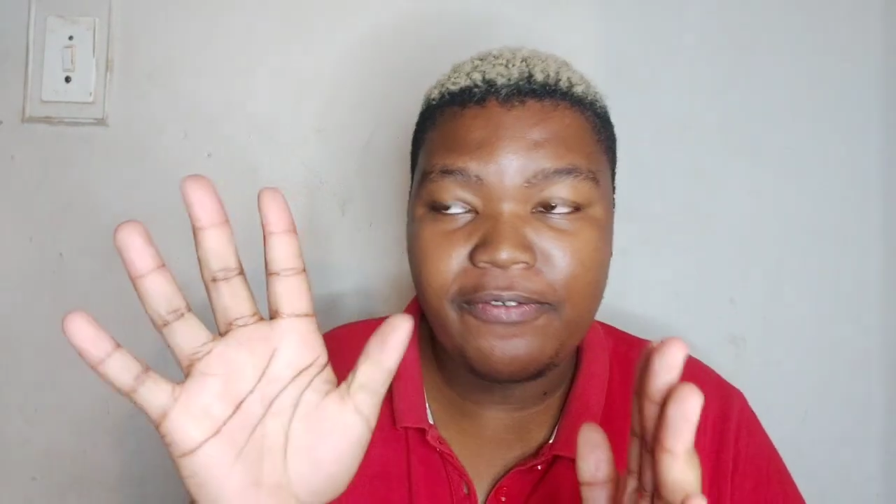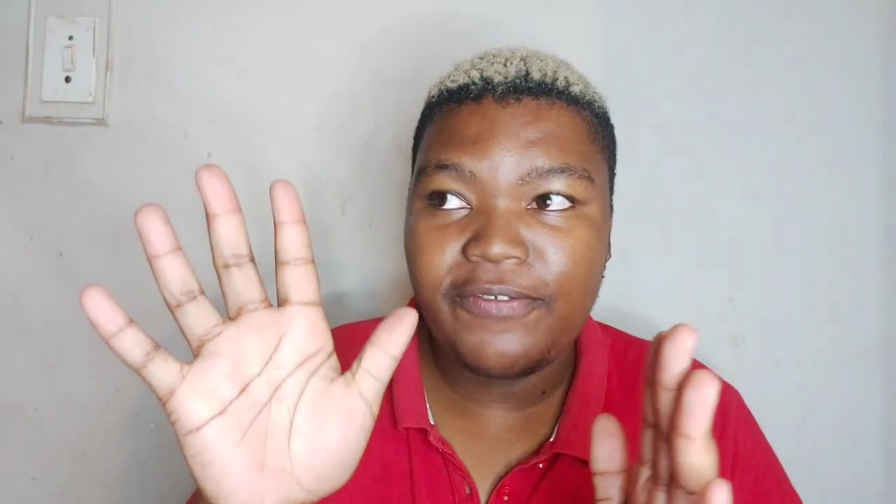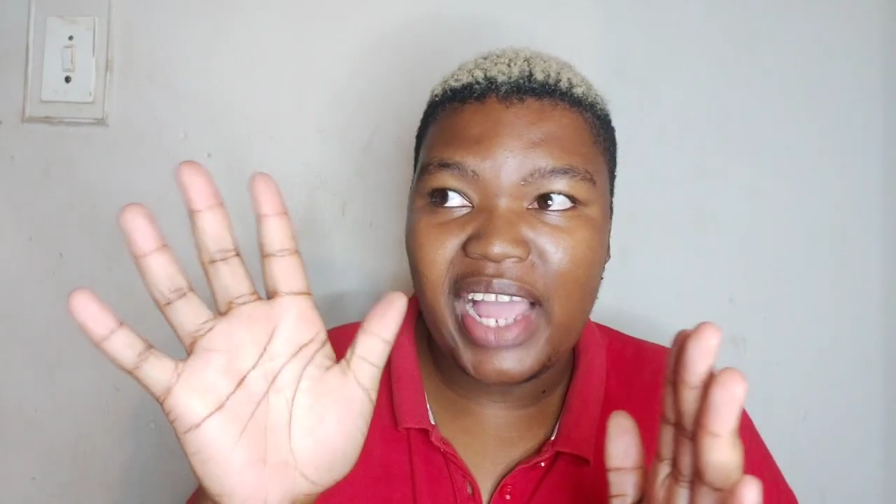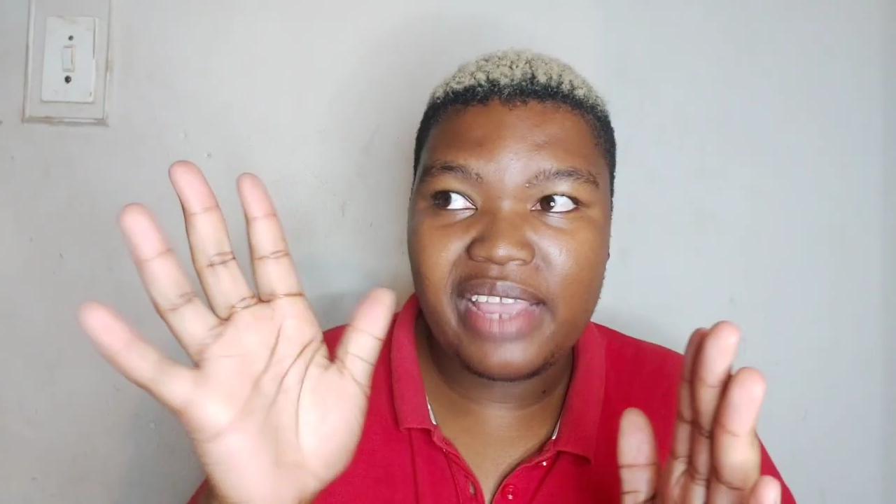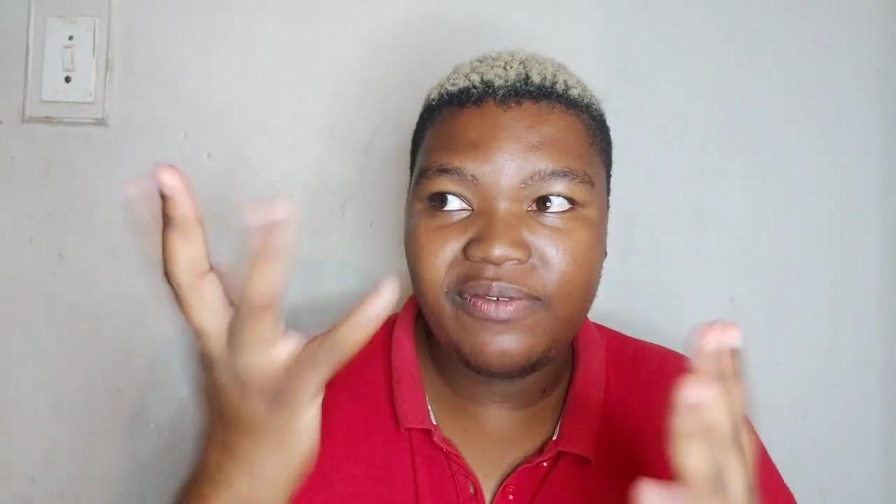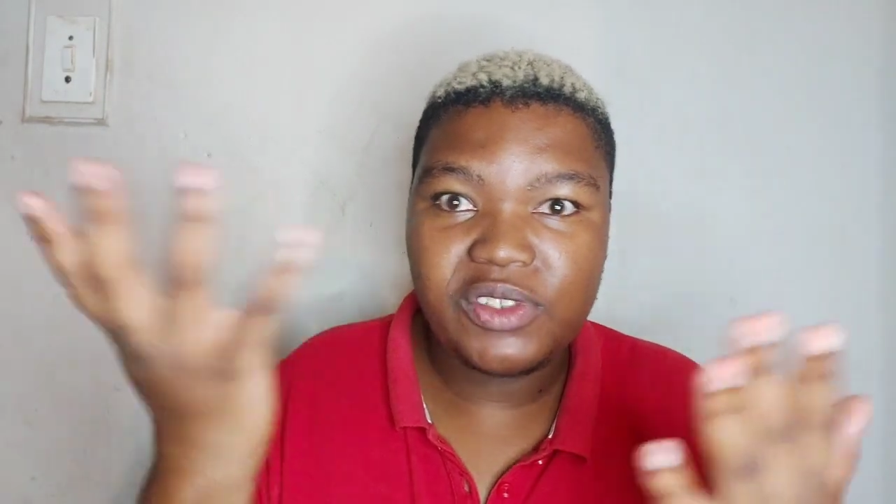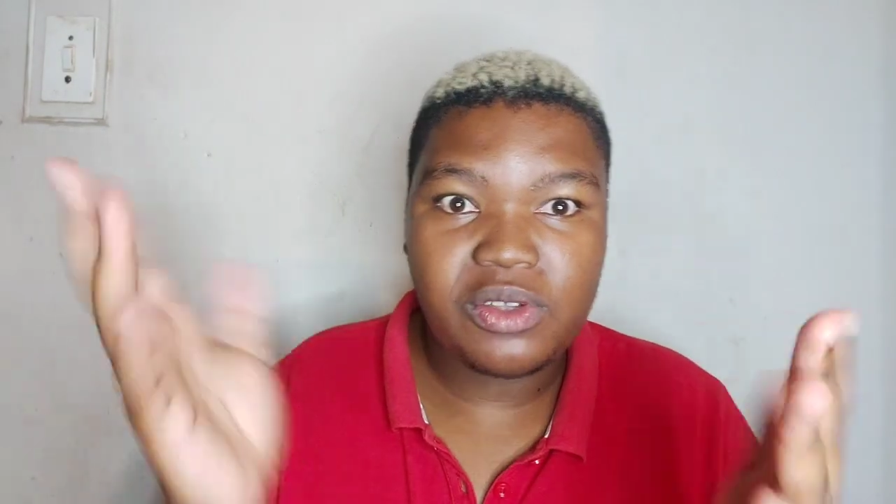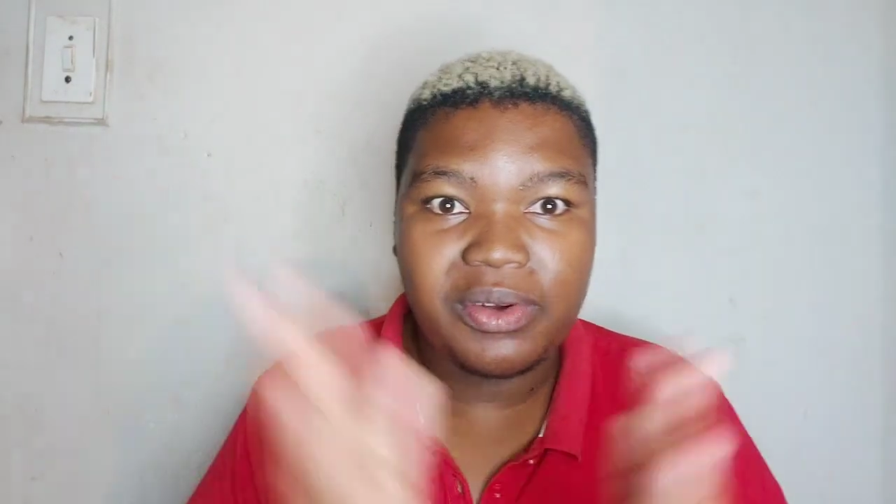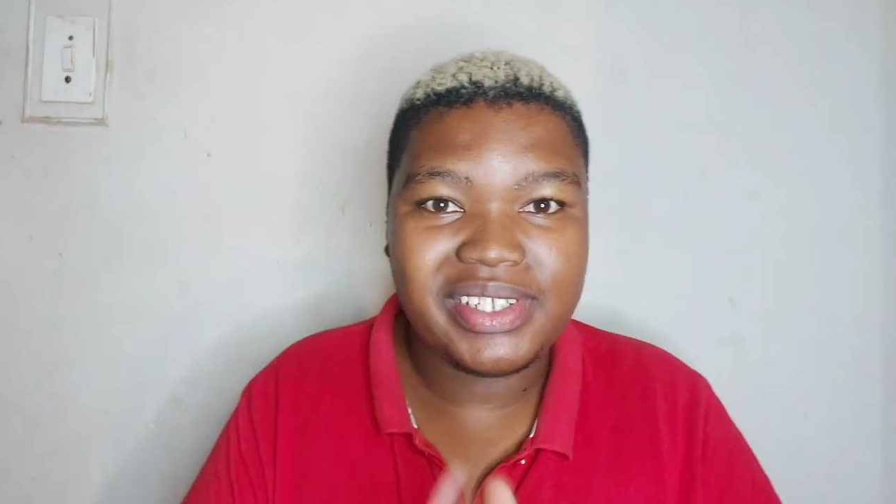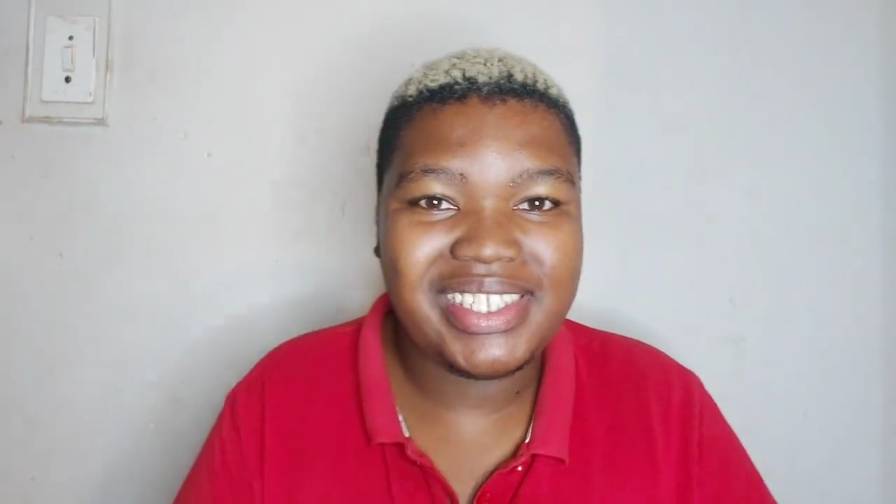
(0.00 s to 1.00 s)
five
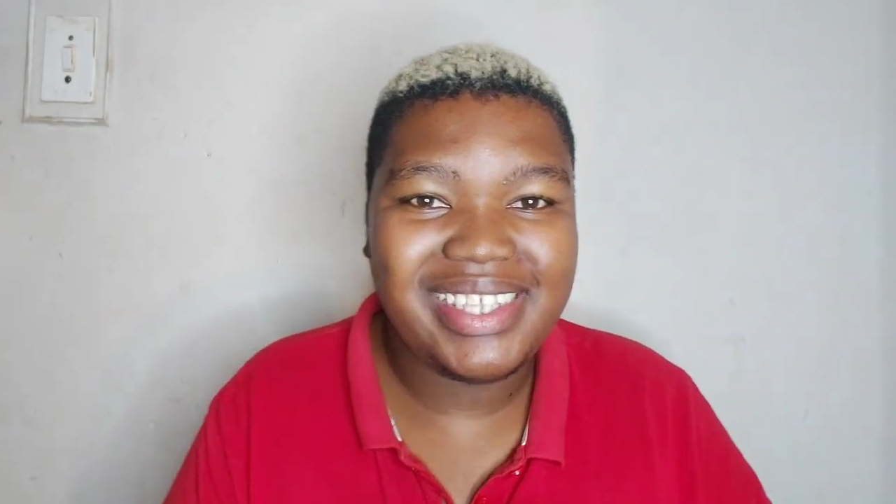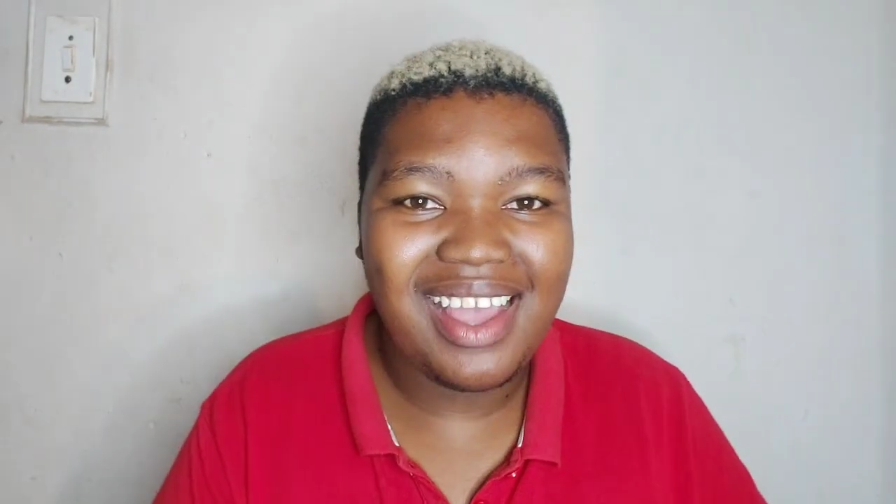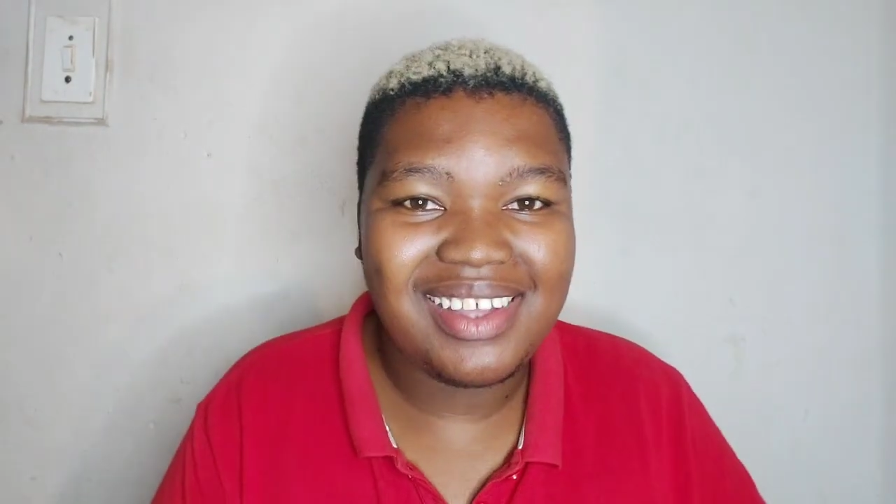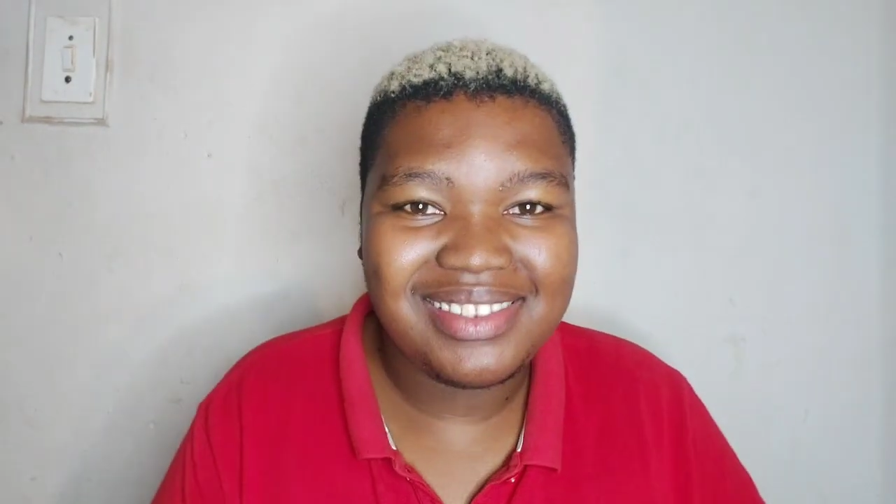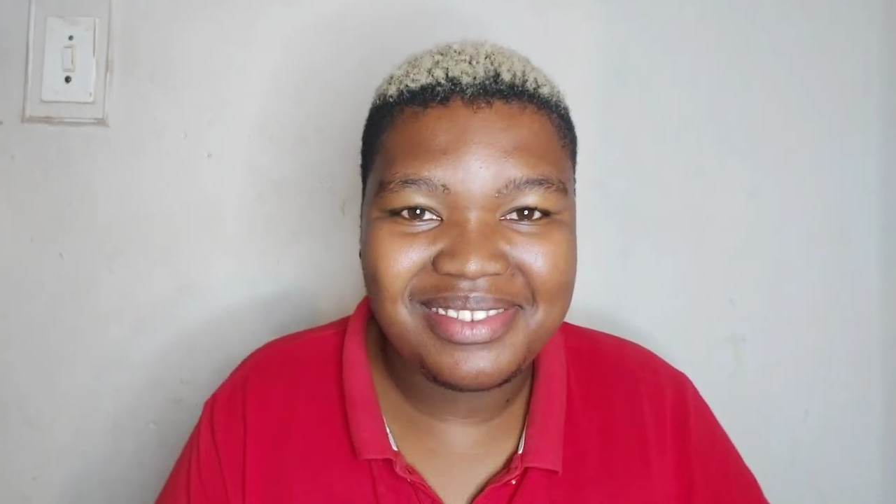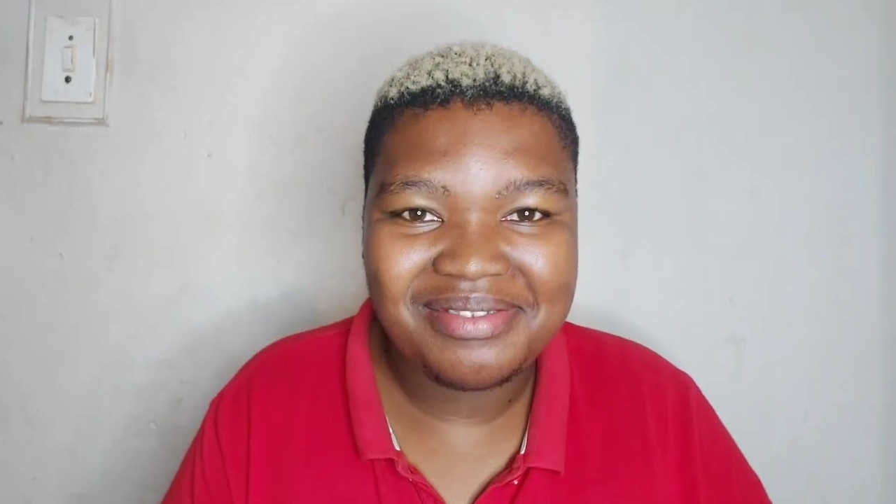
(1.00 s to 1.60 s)
songs. Yeah.